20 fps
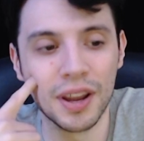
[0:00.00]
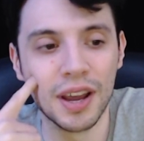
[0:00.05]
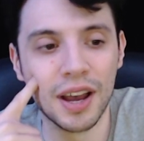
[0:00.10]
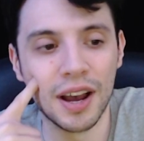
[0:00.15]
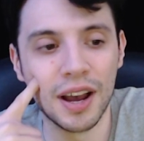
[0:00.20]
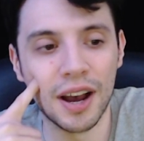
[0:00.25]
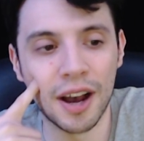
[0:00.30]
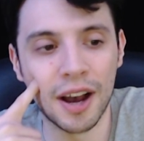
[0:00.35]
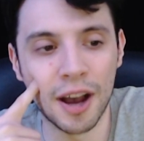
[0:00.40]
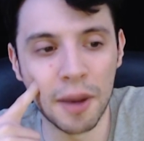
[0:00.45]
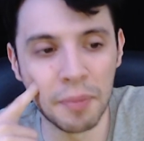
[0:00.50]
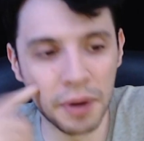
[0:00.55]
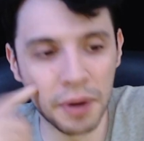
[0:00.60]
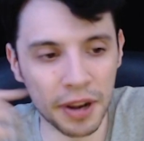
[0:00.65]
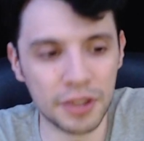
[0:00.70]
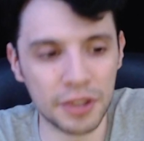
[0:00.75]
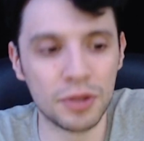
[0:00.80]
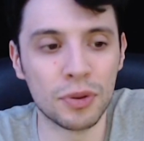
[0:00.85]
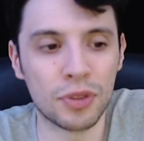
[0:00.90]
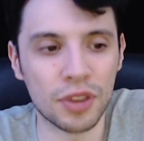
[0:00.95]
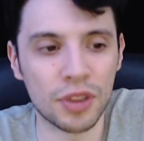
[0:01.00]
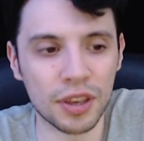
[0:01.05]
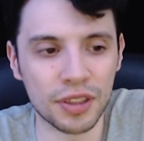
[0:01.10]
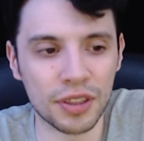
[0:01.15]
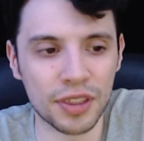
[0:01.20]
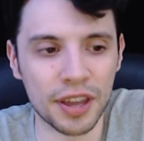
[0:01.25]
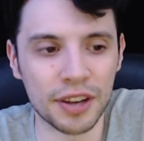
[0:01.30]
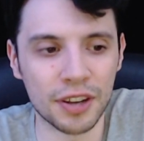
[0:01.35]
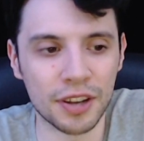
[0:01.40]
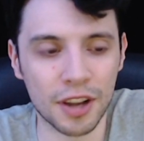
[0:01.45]
But I do think
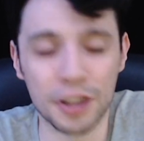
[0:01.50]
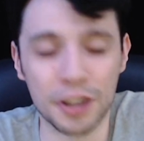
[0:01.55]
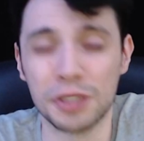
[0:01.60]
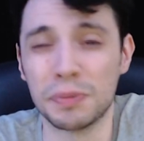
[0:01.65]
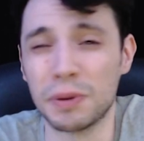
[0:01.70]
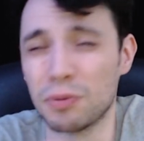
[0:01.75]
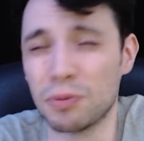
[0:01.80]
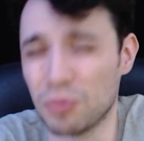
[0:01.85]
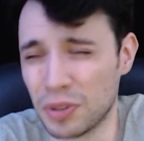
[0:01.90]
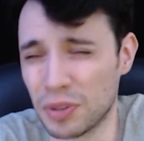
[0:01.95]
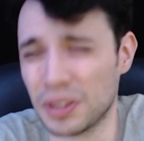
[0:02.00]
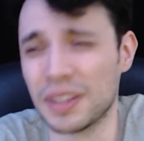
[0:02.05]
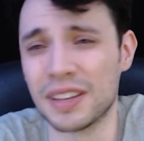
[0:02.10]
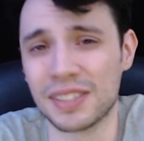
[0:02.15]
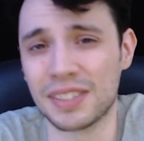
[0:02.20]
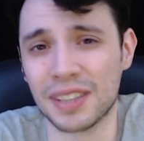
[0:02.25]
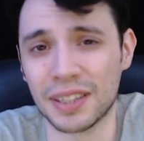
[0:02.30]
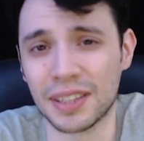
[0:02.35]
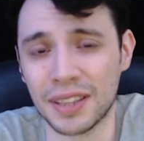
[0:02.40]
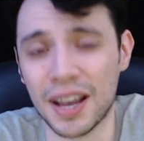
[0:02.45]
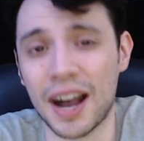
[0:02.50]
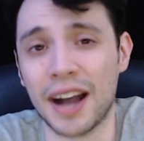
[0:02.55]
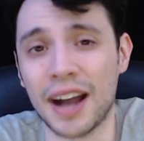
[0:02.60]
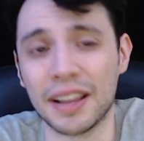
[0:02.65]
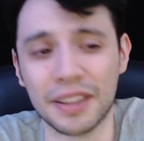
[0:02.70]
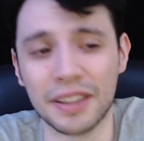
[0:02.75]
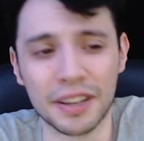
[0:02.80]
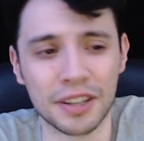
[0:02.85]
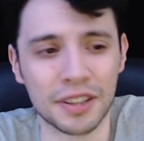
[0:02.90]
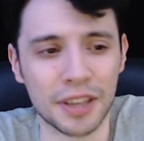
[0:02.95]
that Najimi really is like the
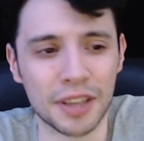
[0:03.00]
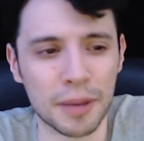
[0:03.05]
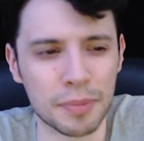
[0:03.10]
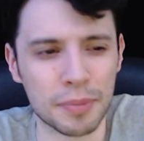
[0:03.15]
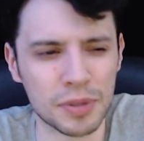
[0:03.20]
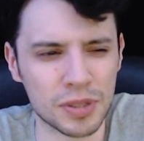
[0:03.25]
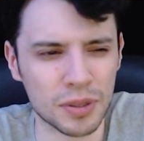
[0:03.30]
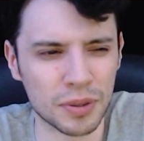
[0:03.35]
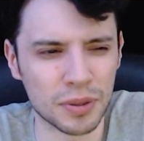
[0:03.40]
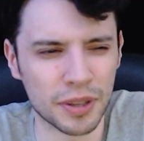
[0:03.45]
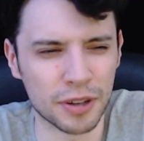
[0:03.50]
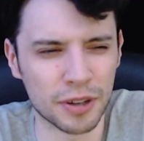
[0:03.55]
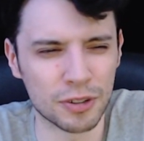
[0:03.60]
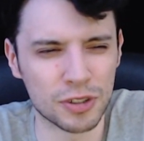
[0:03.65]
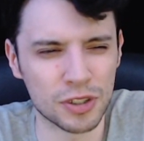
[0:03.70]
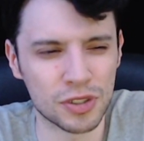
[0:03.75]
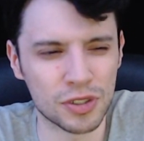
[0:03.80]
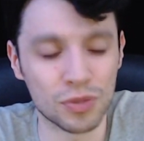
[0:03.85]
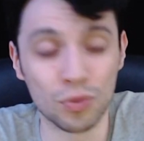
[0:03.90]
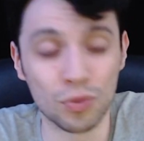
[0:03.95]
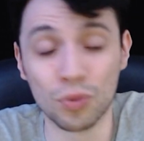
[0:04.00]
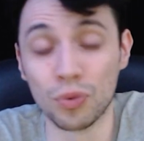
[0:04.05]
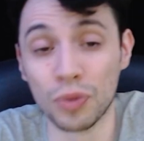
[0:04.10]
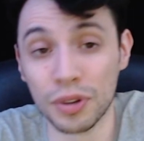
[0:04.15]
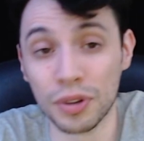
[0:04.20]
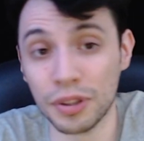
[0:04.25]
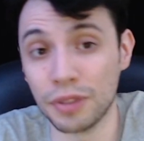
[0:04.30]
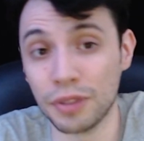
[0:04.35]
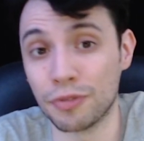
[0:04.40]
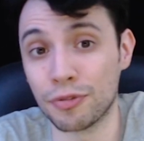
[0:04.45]
highlight of the episode. They're just
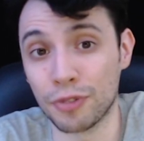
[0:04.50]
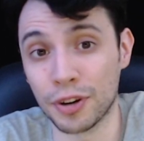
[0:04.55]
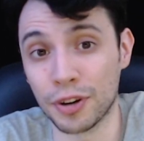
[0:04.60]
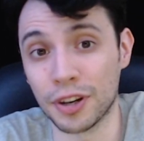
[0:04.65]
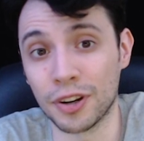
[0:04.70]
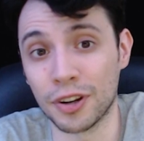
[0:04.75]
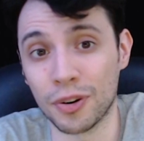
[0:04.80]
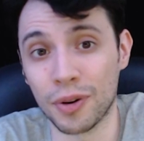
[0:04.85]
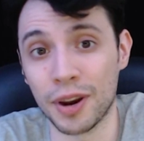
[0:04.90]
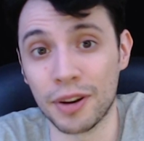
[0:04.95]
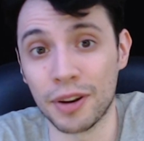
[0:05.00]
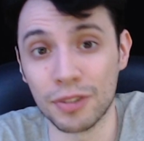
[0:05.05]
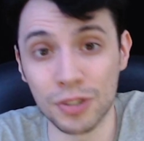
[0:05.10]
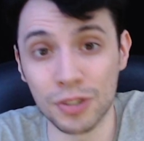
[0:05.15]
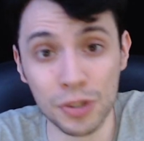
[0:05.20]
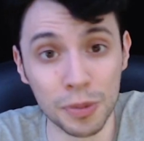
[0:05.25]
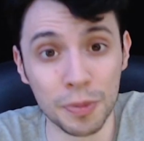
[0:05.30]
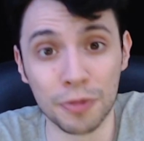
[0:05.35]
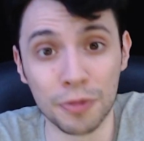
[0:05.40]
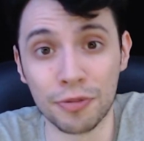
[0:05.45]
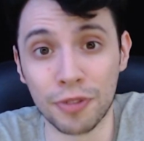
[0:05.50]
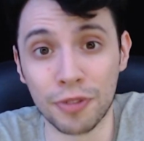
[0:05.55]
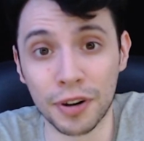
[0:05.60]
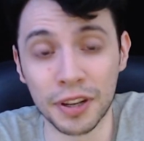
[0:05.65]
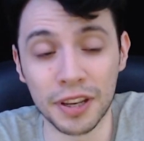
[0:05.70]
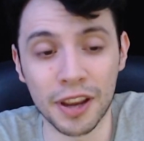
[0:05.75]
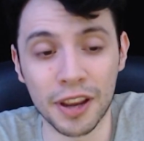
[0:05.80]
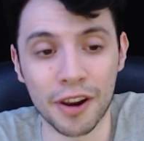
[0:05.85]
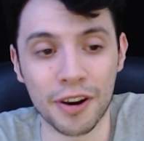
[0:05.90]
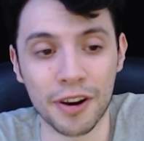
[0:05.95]
really friggin' great, super funny
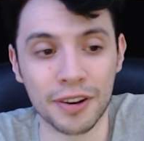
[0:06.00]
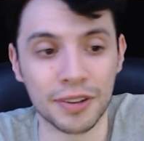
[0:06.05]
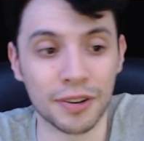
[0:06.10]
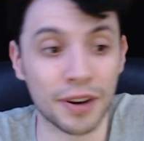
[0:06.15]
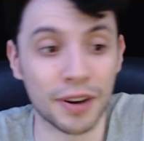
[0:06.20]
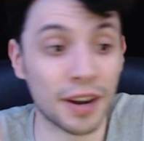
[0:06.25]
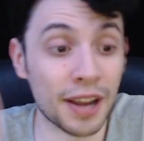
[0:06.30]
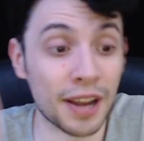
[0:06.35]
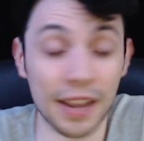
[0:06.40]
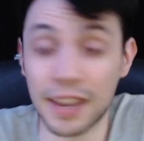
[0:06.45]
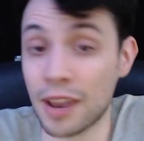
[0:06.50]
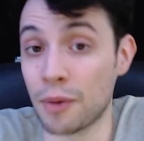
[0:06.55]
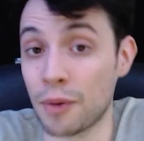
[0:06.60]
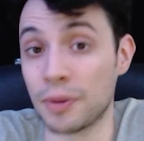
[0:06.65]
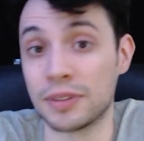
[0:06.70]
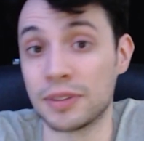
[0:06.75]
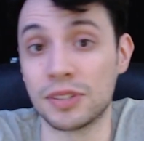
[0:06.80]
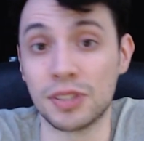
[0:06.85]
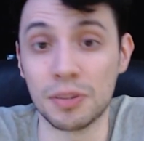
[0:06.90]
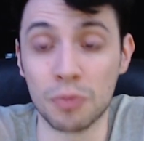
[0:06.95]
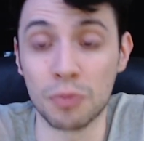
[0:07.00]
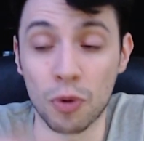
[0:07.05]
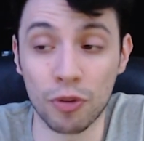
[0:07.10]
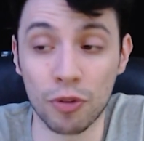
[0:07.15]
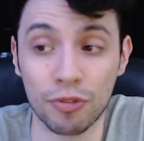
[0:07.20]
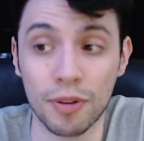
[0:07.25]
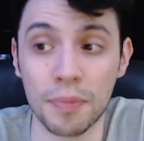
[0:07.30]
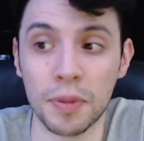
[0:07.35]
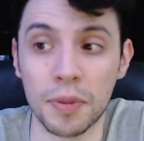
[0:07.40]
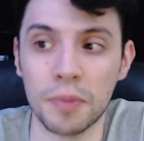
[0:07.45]
character, and I can't wait to see more
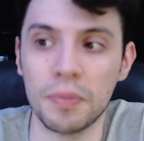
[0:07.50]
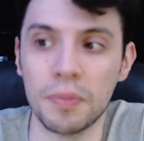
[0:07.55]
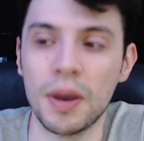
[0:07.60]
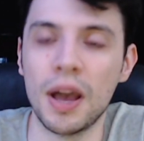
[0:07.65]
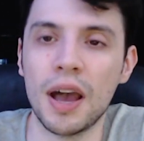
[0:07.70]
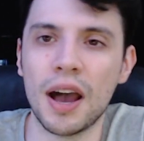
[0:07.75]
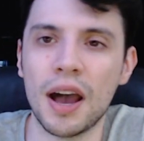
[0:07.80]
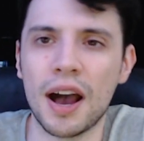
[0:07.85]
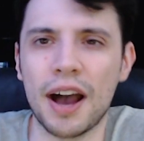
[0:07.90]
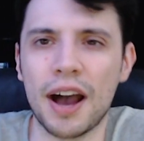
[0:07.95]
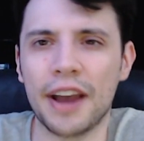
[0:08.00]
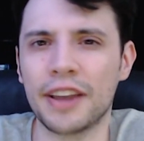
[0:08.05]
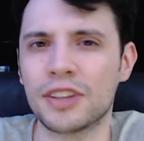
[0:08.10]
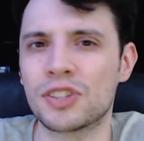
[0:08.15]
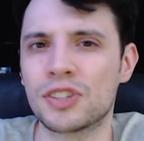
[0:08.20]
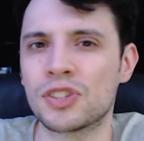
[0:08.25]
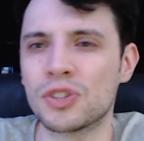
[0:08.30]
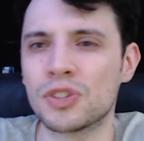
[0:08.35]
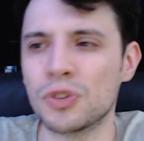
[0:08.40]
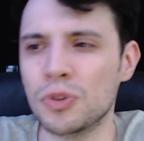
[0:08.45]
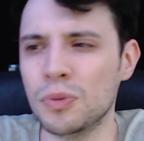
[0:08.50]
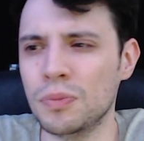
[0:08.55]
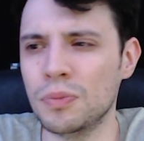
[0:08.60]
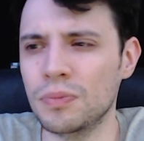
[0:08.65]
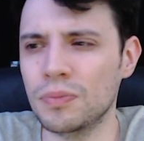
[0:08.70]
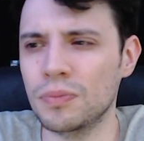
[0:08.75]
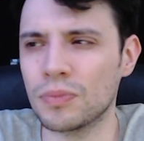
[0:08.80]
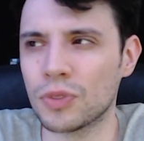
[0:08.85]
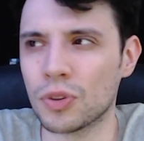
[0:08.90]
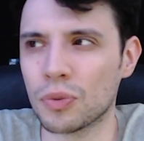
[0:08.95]
from them. I
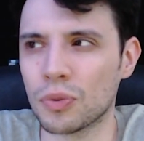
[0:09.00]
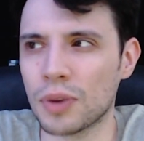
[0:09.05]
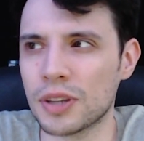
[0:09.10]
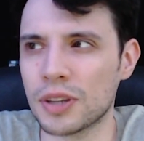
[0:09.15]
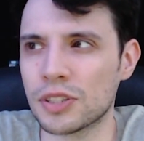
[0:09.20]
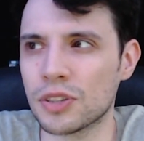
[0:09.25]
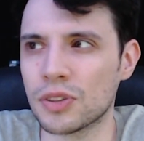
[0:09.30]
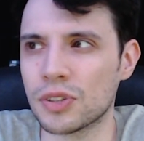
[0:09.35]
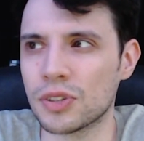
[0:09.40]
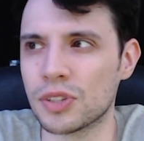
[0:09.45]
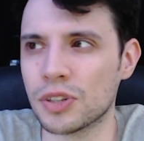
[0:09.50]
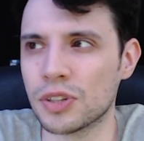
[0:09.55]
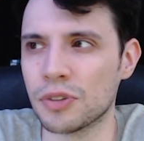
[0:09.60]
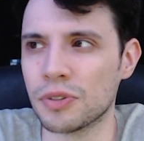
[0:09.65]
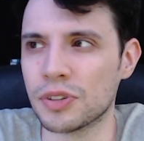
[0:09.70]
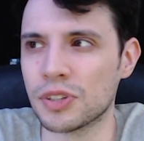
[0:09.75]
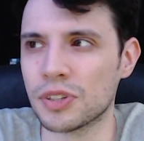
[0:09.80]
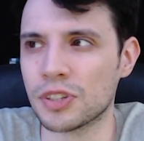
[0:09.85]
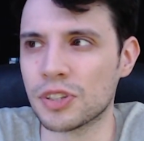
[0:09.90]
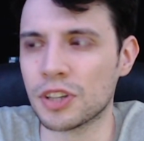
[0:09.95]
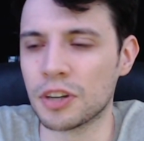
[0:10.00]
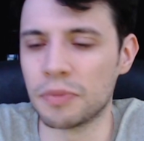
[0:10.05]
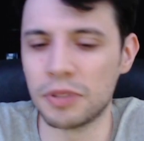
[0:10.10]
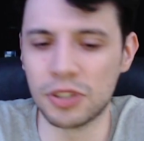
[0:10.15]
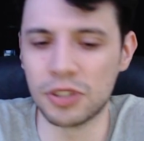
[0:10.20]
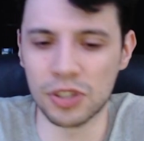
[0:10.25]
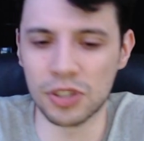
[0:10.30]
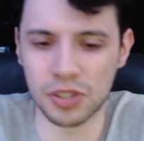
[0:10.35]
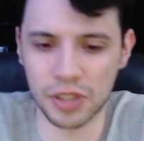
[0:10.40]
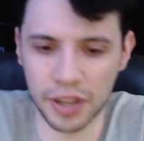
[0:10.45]
assume the rest of the series is going to be
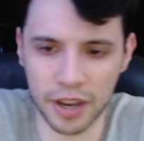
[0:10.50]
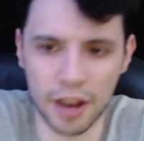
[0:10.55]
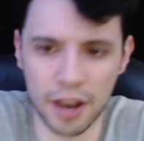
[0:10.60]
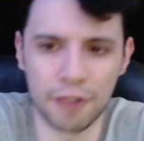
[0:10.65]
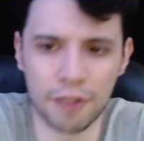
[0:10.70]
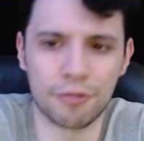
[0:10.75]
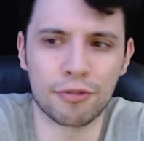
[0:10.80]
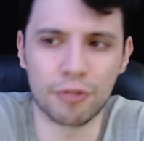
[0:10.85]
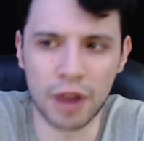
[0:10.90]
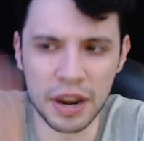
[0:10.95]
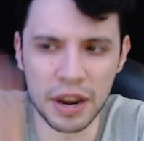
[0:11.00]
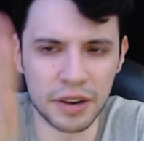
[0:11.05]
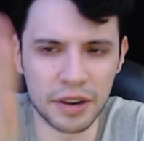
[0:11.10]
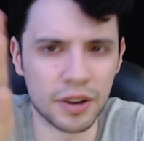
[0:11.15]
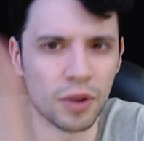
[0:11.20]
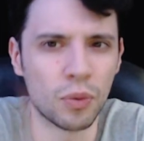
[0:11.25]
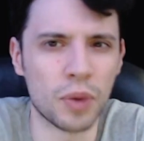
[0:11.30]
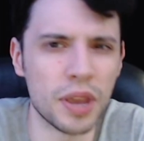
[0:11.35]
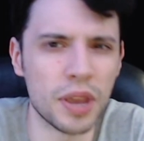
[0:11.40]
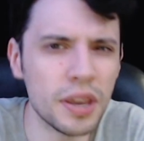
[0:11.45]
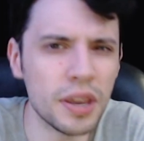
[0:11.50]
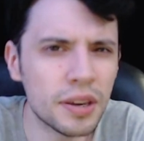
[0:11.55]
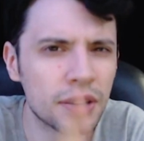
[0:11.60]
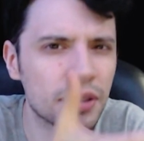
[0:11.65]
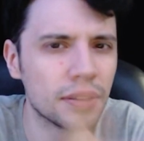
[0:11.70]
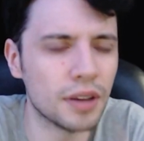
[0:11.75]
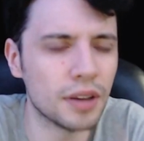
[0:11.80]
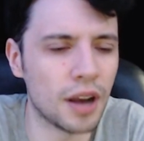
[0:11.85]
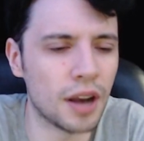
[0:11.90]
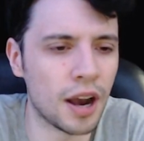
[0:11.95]
just like a friend a week.
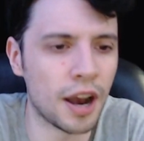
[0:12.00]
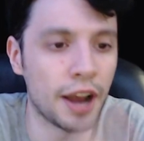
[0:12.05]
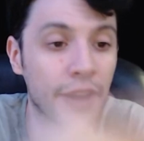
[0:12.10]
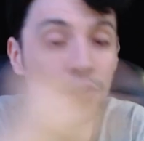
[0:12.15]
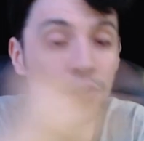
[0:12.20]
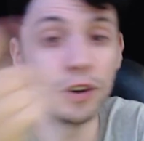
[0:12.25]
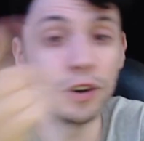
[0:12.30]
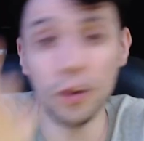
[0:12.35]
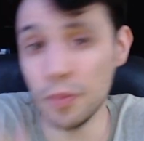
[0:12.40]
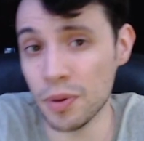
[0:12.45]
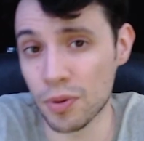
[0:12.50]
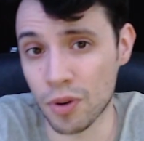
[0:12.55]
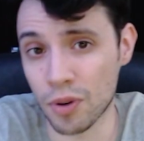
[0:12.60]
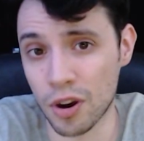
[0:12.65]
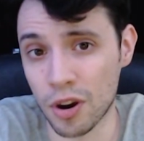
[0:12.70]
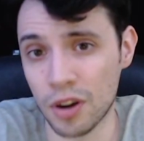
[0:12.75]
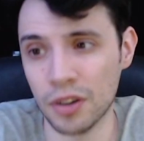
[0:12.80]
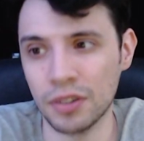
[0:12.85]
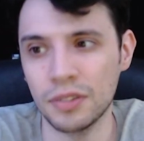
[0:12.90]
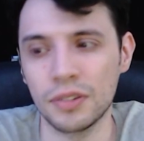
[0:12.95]
I could be wrong.